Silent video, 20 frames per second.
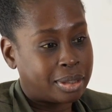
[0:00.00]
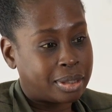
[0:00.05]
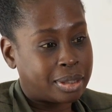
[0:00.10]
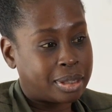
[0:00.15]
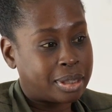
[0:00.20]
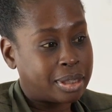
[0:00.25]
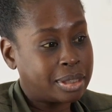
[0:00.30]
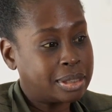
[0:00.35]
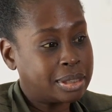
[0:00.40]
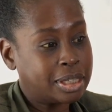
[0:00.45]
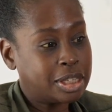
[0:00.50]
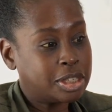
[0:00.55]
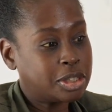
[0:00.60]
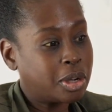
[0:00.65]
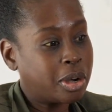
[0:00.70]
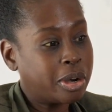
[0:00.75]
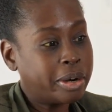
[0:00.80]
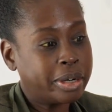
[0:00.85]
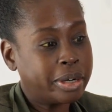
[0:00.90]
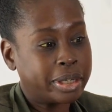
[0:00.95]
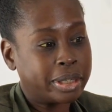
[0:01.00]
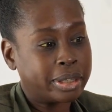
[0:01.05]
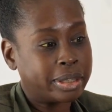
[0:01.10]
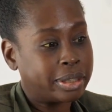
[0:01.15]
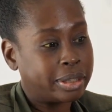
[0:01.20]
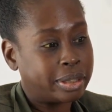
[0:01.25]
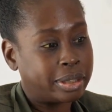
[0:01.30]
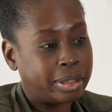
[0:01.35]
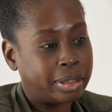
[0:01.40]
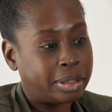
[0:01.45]
Because his heart,
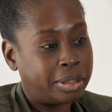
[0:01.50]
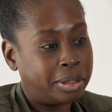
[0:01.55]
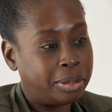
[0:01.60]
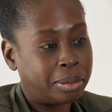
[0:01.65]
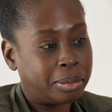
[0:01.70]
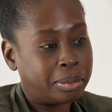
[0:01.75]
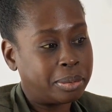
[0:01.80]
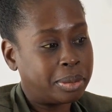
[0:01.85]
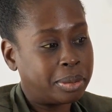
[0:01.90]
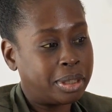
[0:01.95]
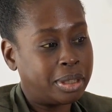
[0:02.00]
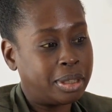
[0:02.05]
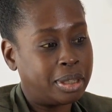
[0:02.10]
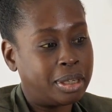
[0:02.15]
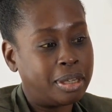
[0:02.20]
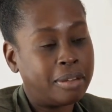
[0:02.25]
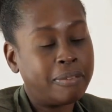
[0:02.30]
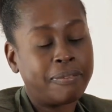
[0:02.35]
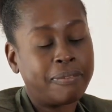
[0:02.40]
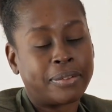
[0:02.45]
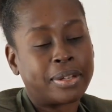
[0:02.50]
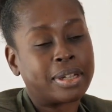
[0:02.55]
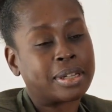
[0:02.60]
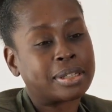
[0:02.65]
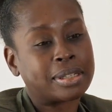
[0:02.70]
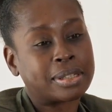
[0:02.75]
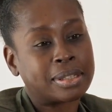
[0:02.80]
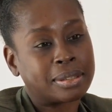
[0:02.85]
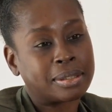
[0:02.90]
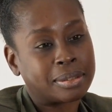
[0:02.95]
he lived for
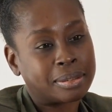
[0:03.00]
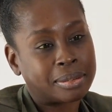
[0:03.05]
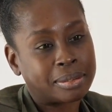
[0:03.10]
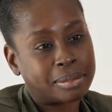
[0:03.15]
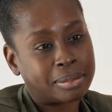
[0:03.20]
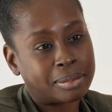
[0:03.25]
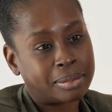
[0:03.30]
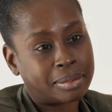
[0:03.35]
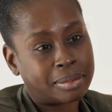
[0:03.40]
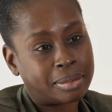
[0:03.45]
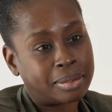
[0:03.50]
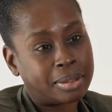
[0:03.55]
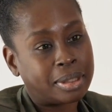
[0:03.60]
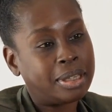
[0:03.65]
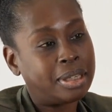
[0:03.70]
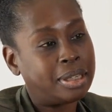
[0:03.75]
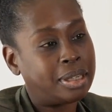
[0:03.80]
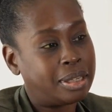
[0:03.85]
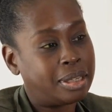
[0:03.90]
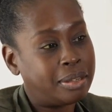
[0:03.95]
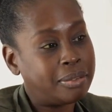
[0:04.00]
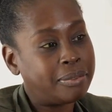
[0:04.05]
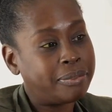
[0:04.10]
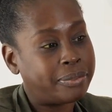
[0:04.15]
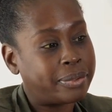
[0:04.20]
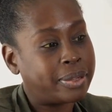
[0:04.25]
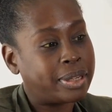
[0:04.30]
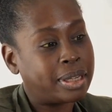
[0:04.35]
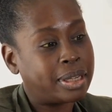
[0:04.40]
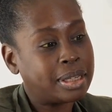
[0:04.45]
us. He lived
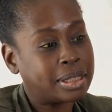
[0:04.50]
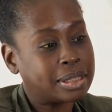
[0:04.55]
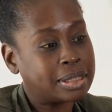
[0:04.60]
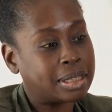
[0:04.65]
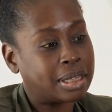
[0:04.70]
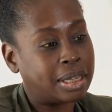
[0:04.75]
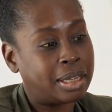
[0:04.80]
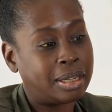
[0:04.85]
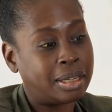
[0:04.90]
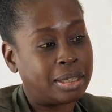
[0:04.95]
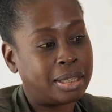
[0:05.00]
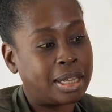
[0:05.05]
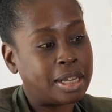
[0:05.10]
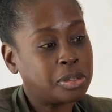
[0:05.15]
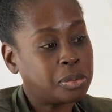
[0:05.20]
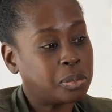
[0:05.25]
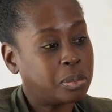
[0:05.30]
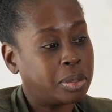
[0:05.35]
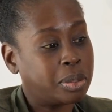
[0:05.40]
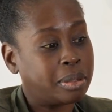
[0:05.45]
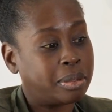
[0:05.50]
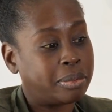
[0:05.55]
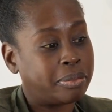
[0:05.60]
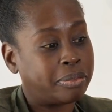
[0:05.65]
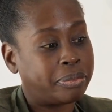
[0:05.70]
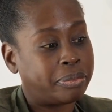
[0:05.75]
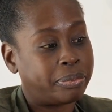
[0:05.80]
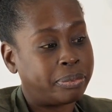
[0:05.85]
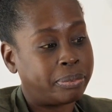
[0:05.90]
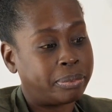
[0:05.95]
for us. And that's one
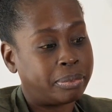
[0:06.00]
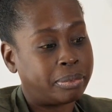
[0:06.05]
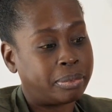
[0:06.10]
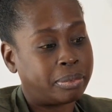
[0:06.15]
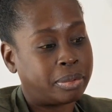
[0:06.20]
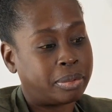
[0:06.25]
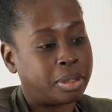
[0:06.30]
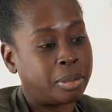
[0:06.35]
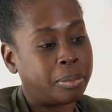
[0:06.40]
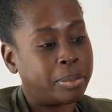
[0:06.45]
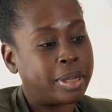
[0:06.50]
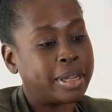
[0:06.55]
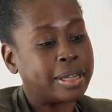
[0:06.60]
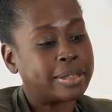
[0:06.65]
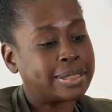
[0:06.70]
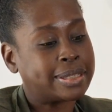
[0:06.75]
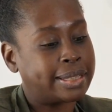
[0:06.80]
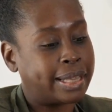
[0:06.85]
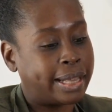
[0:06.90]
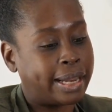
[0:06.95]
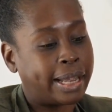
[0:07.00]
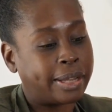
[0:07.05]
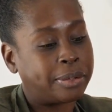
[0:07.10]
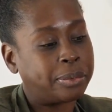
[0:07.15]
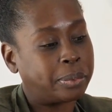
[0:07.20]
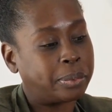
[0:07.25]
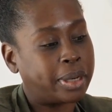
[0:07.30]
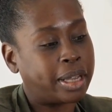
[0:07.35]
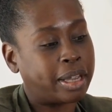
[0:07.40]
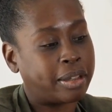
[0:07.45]
of the regrets that I
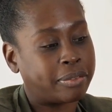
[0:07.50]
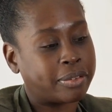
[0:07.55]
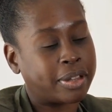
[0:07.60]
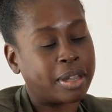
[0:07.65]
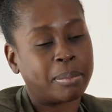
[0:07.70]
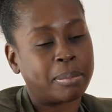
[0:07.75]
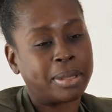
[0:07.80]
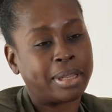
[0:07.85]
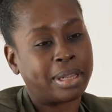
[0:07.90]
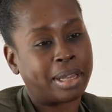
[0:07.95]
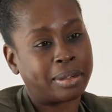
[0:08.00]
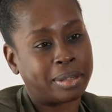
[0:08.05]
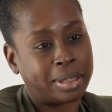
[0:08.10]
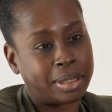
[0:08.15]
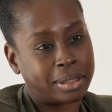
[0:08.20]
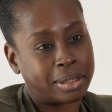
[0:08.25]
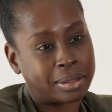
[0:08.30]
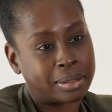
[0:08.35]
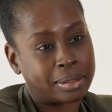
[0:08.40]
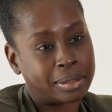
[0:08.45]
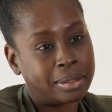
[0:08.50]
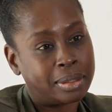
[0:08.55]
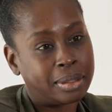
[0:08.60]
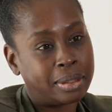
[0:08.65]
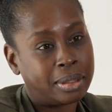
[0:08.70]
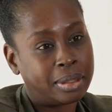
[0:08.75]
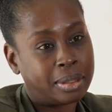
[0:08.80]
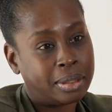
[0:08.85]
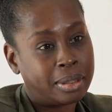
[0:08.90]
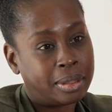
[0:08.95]
don't have coming down here.
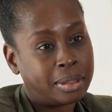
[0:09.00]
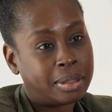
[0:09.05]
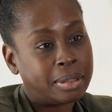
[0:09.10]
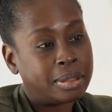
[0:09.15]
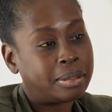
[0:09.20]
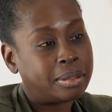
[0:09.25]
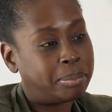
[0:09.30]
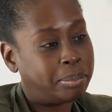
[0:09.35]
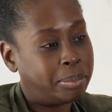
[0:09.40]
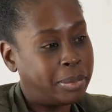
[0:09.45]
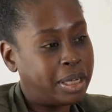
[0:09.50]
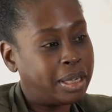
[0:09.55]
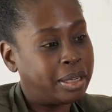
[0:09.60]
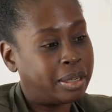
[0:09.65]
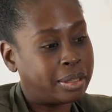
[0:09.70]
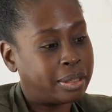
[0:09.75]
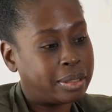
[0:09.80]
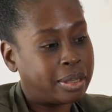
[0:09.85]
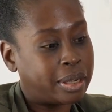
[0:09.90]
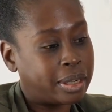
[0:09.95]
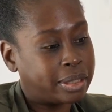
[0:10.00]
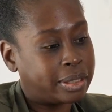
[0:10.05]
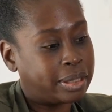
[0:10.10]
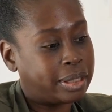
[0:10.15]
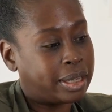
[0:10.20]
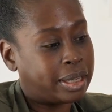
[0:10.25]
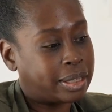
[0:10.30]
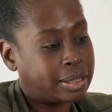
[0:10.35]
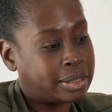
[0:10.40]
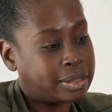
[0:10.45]
Meeting a doctor
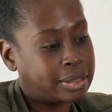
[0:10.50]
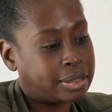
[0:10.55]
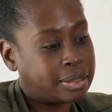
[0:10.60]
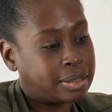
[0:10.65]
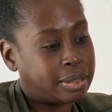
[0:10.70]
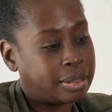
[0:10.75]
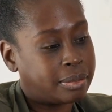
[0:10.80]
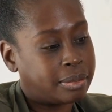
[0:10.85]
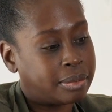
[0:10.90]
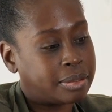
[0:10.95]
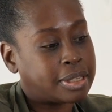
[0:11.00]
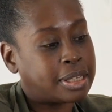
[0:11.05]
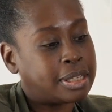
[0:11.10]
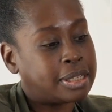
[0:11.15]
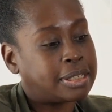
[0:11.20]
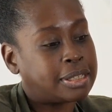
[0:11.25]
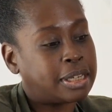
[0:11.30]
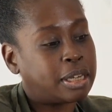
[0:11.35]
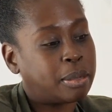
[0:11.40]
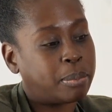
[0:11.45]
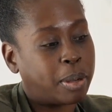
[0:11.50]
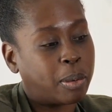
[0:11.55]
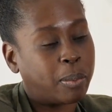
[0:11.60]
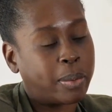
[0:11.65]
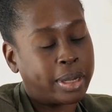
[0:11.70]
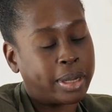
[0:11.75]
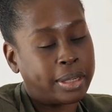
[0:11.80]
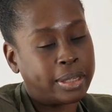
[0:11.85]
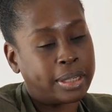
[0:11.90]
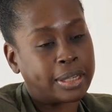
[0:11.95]
that's sincere about
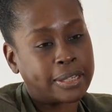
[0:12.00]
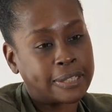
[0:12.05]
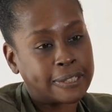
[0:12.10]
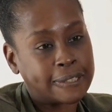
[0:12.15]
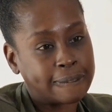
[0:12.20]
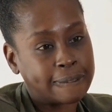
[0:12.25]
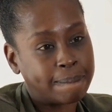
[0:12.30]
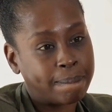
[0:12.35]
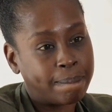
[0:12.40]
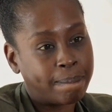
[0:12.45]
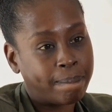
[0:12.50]
what he does.